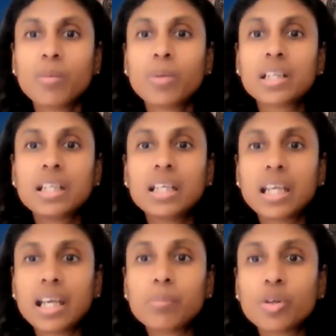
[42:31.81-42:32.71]
But he
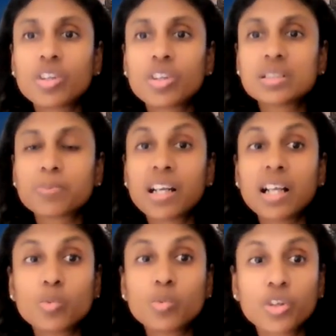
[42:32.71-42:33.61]
came because
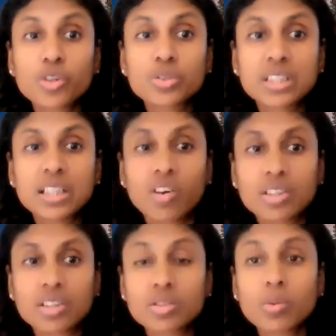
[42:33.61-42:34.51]
Prahlad wanted to see
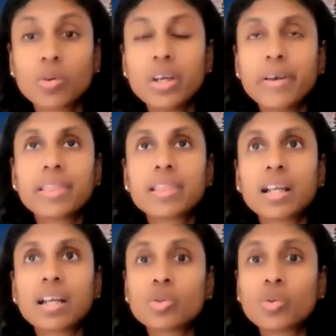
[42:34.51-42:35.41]
God. So
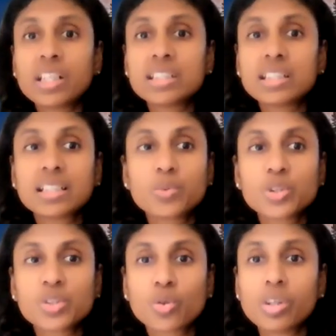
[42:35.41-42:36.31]
there are two reasons
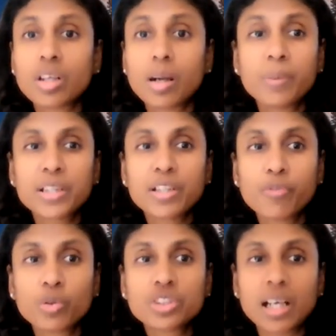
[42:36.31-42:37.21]
which is going to come up in the
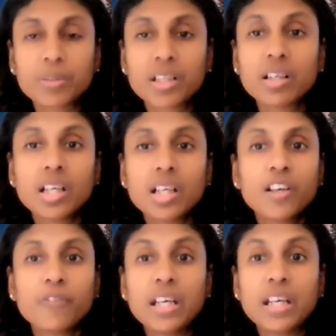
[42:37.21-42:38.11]
fourth chapter
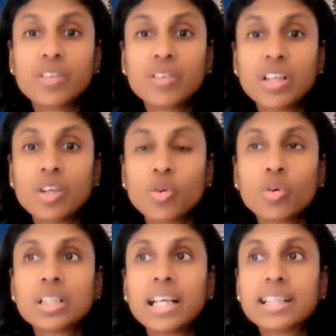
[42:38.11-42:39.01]
where we will
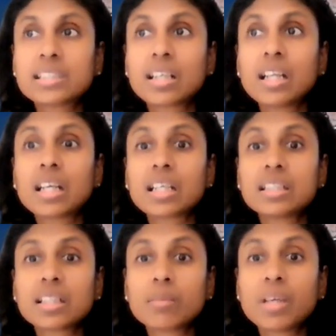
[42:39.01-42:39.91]
know the external
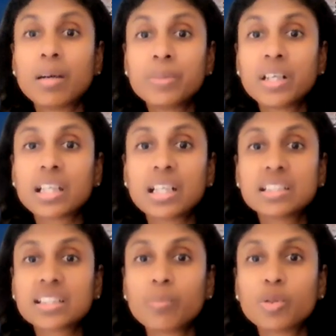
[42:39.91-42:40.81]
reason may appear that
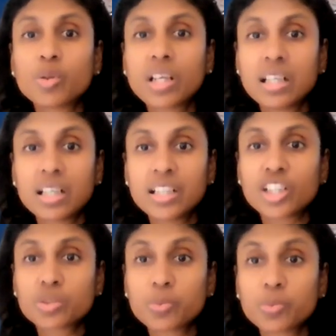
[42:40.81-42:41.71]
he's come to kill
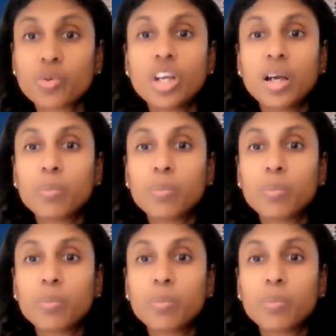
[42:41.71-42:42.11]
Hiranyakashipu.